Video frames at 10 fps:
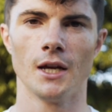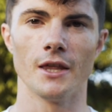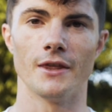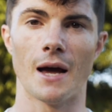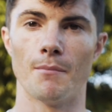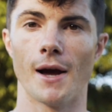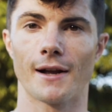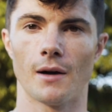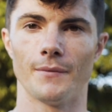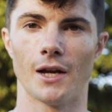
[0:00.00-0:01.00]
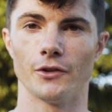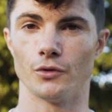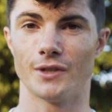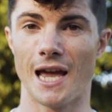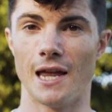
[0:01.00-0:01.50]
That might come down to
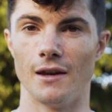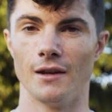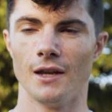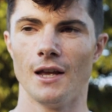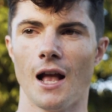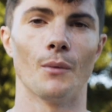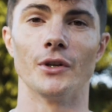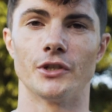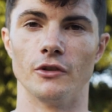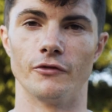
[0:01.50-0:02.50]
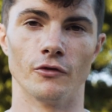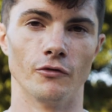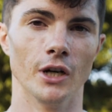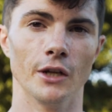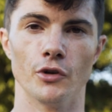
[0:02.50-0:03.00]
10. And once you've
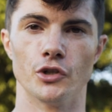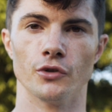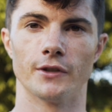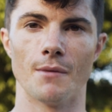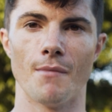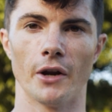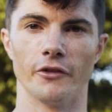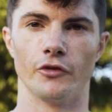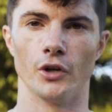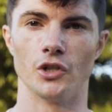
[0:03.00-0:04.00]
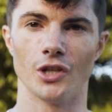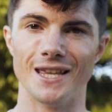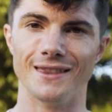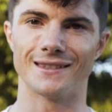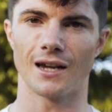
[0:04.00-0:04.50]
really reduced the amount of footage
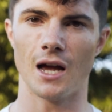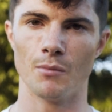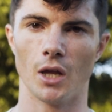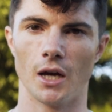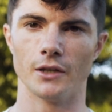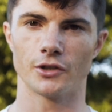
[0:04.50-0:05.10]
in the timeline,